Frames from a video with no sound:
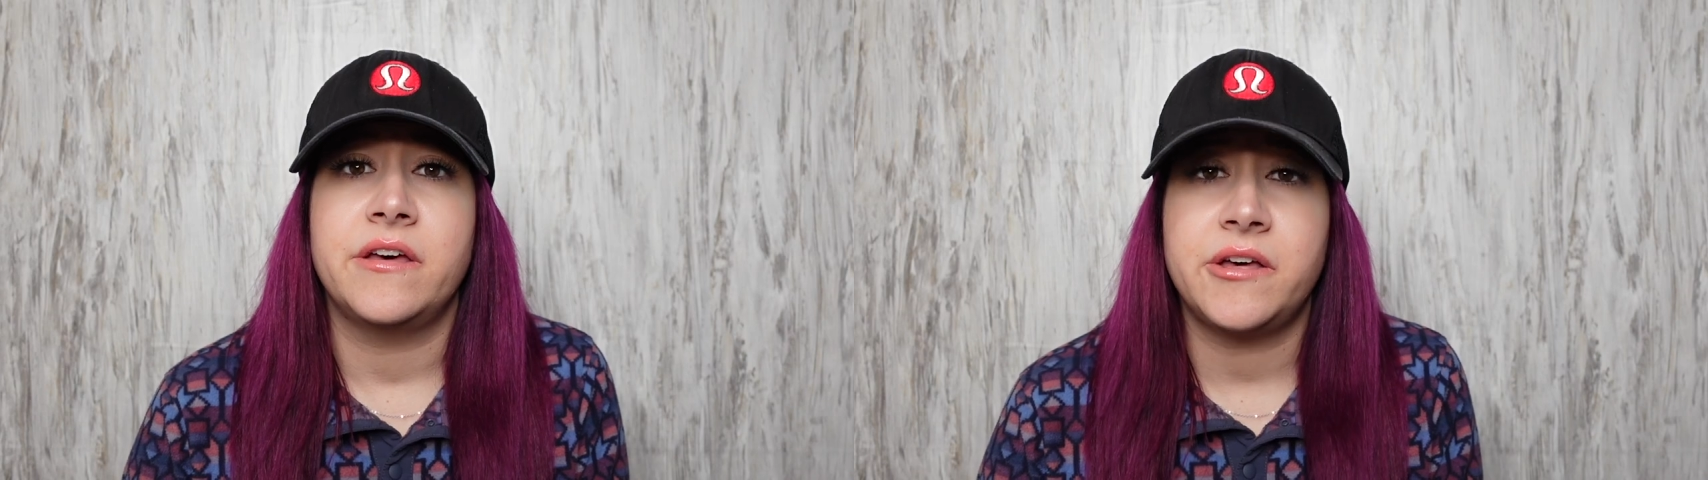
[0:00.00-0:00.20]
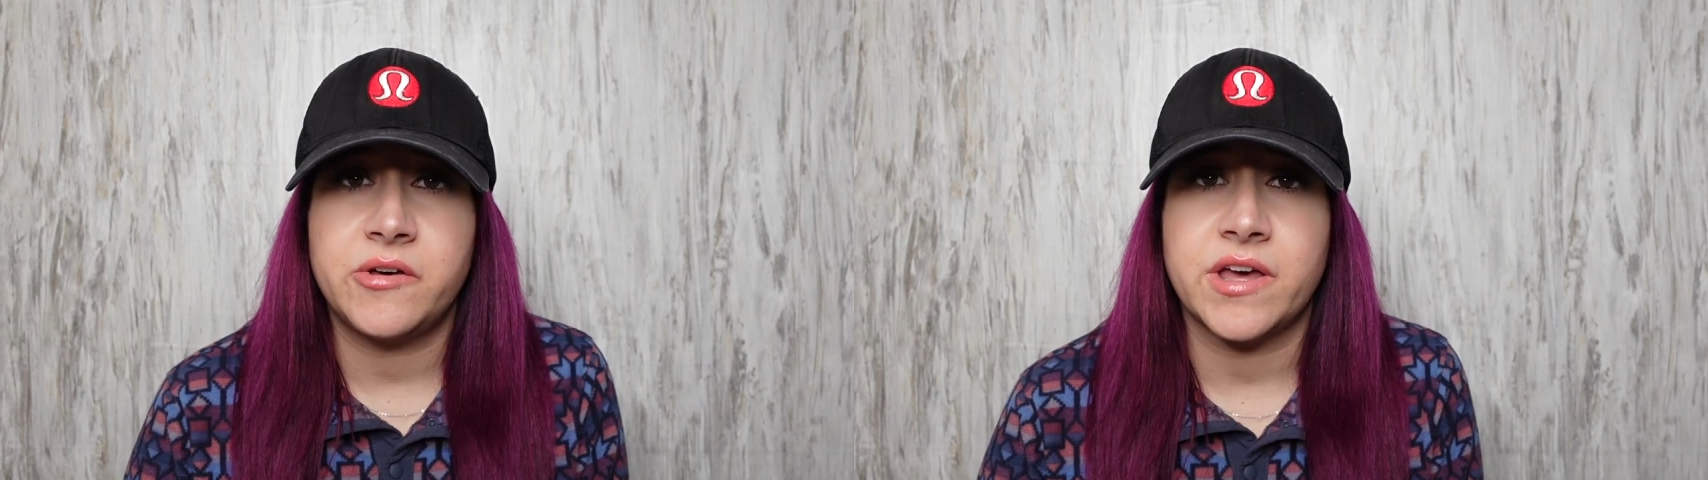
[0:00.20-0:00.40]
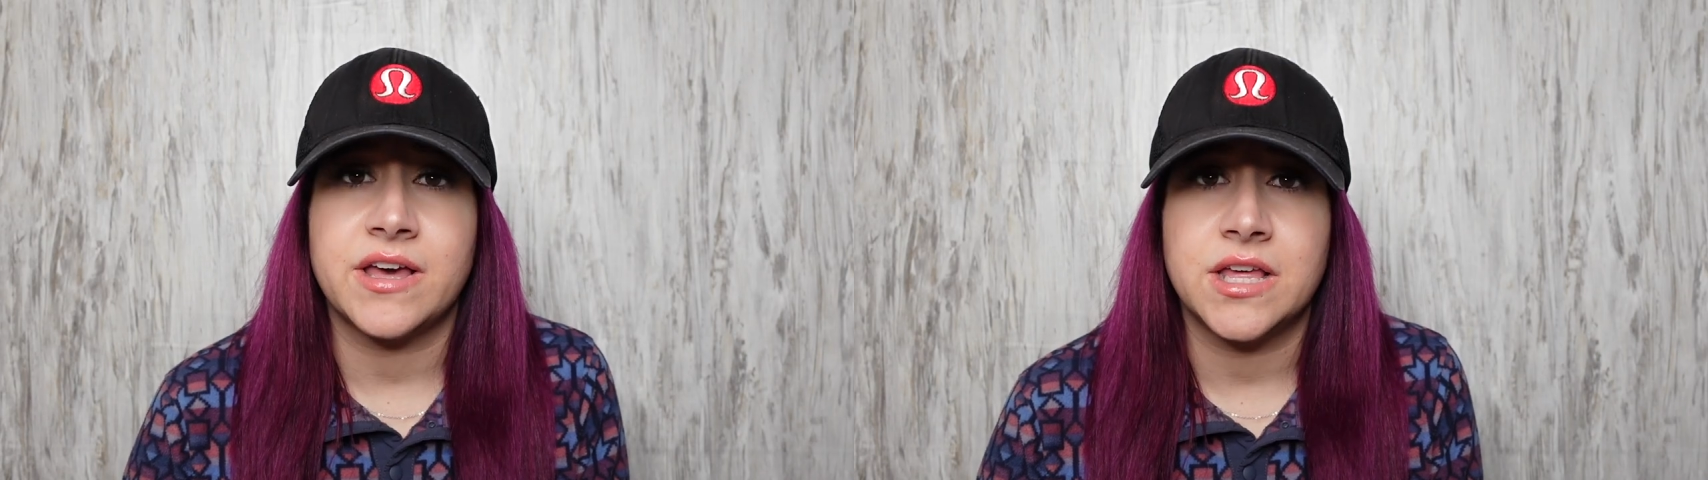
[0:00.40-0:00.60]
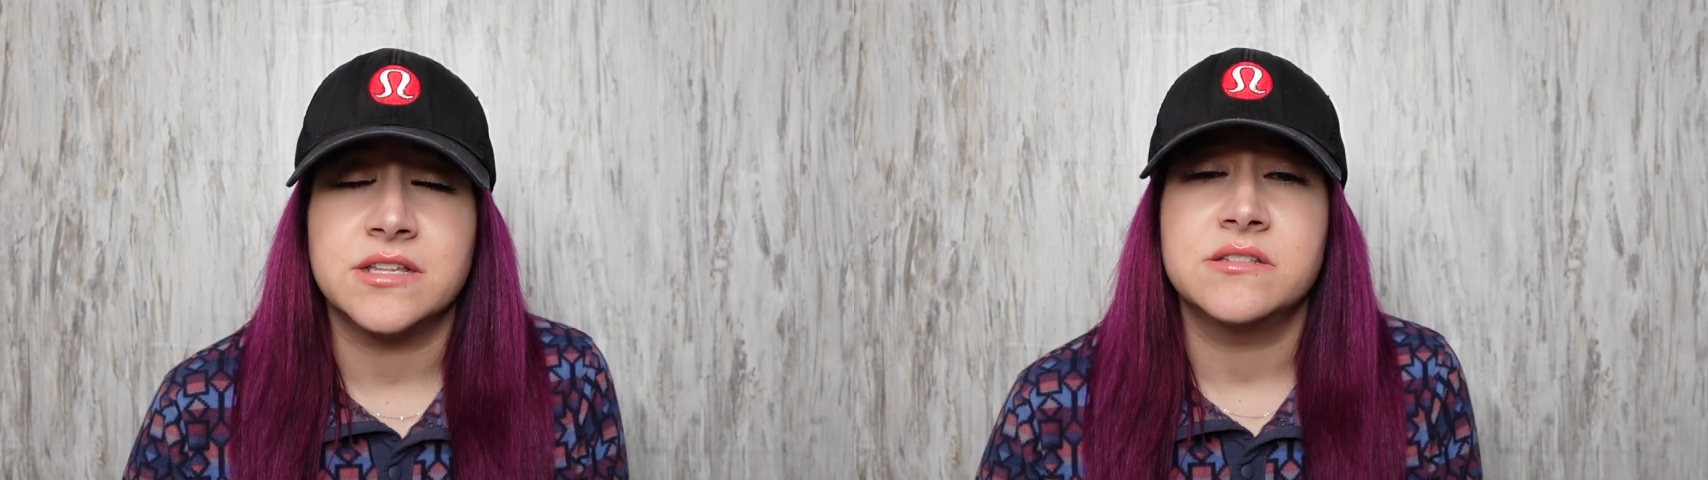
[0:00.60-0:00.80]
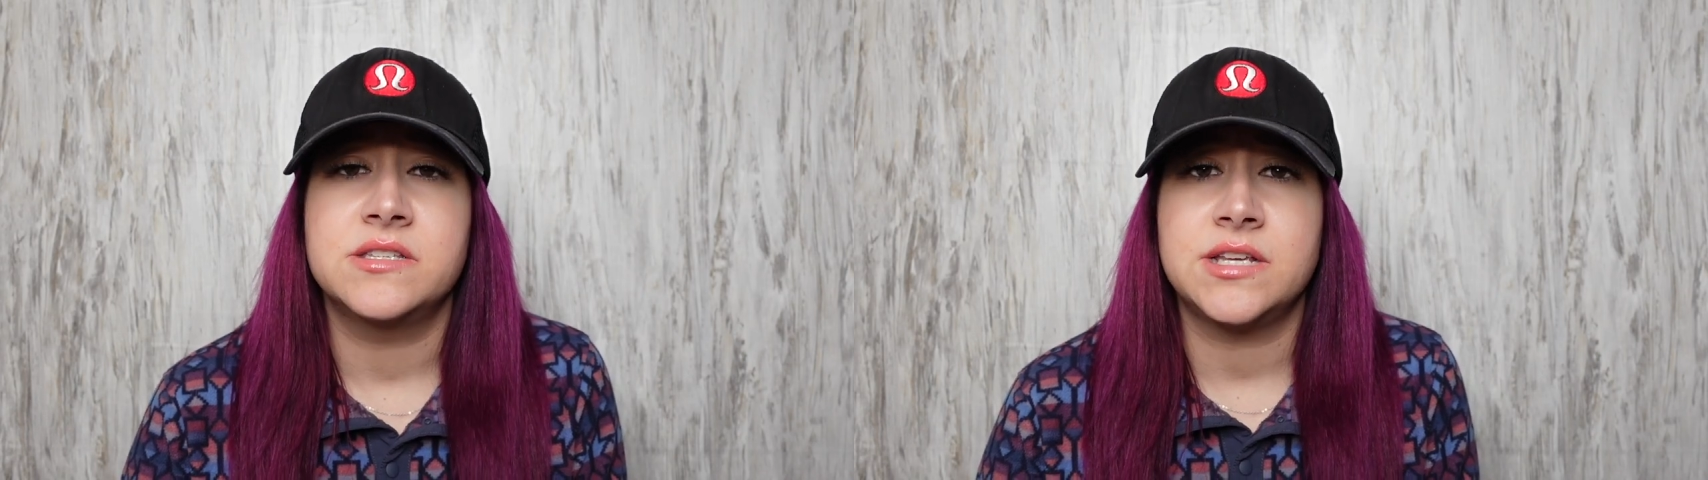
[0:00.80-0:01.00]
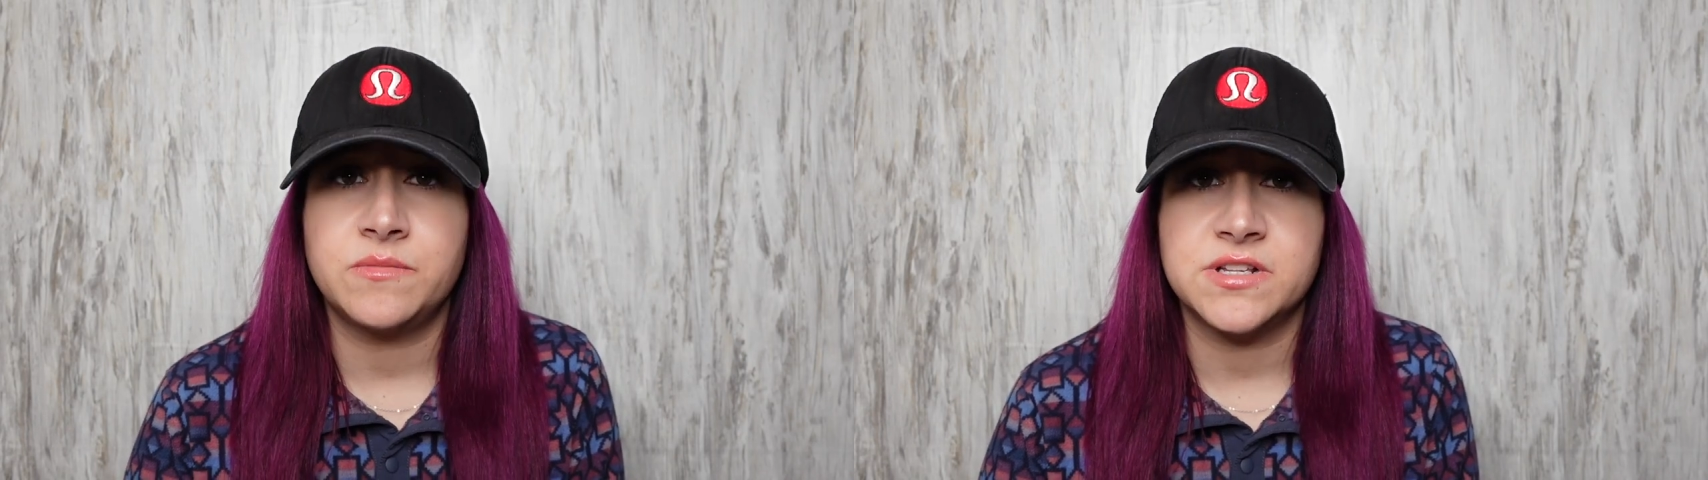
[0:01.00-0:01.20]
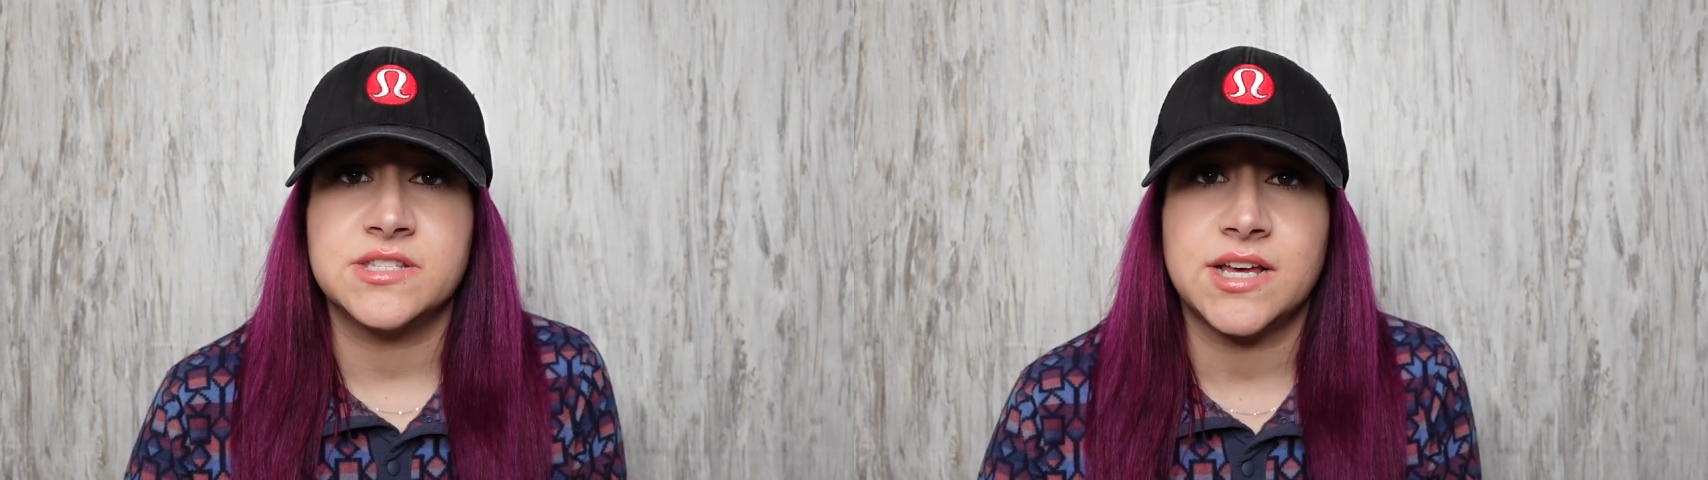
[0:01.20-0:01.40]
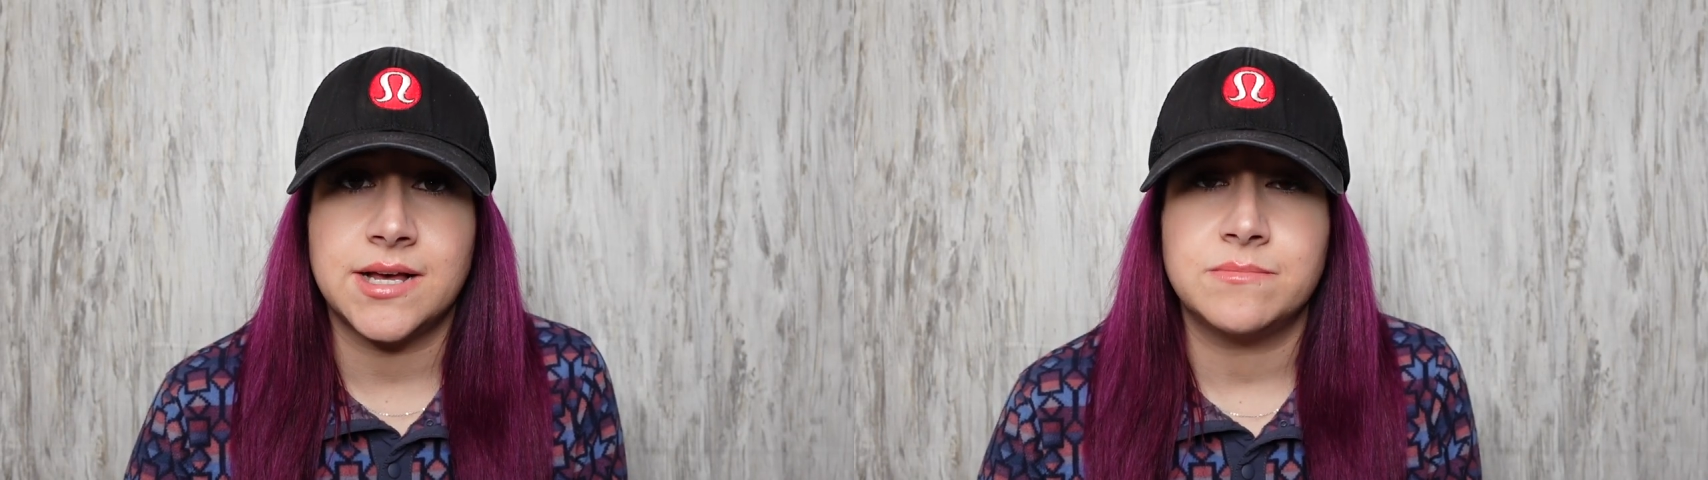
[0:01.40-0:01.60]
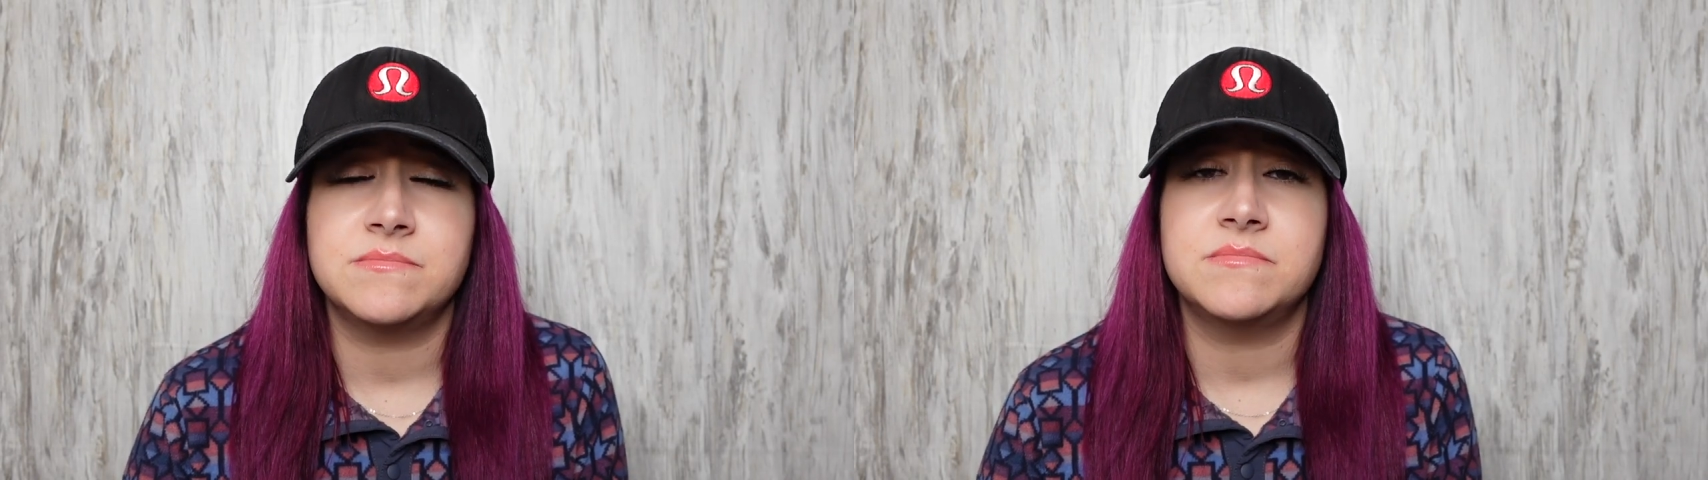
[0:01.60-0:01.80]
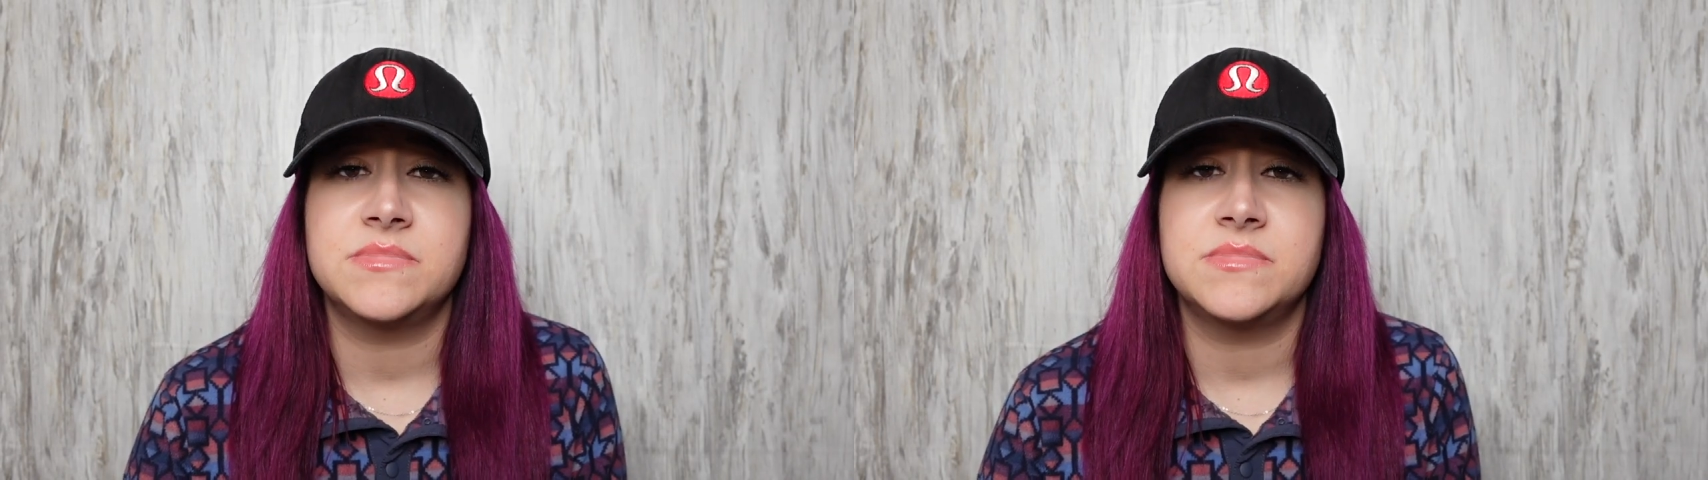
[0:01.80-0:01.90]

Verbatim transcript: okay, something's up,